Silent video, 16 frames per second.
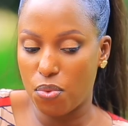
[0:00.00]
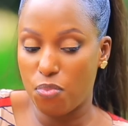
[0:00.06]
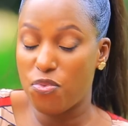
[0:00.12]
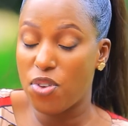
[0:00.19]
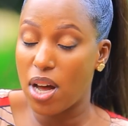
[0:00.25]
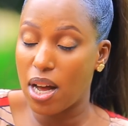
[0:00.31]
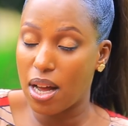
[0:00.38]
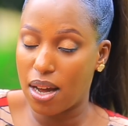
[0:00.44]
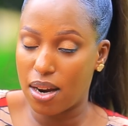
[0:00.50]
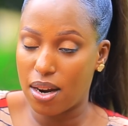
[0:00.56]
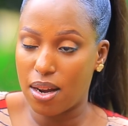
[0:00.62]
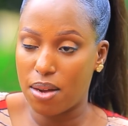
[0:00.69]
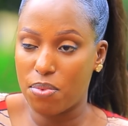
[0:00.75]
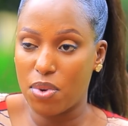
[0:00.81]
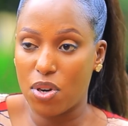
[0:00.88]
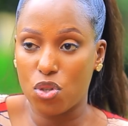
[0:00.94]

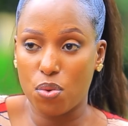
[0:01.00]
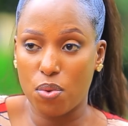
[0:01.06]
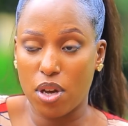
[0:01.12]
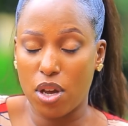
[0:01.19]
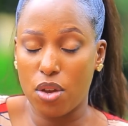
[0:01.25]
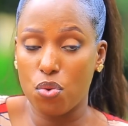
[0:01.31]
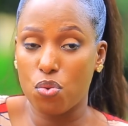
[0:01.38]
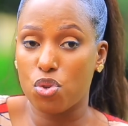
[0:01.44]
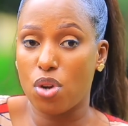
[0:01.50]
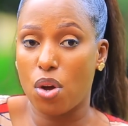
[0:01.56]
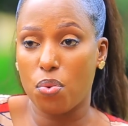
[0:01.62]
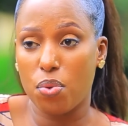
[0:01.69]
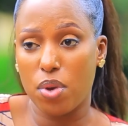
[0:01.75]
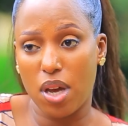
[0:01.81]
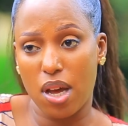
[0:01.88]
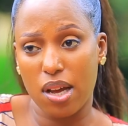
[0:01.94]
gupfakara birashoboka yuko
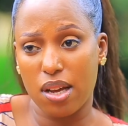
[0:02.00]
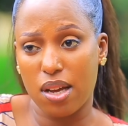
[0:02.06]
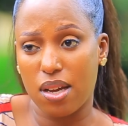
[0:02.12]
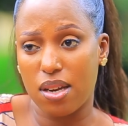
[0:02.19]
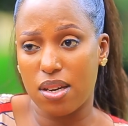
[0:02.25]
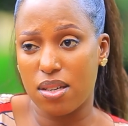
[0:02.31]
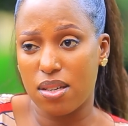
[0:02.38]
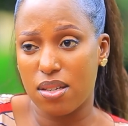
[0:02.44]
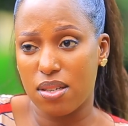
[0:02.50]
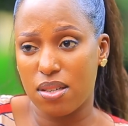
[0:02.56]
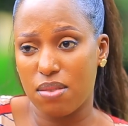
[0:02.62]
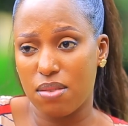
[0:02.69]
ushaka kwihangana.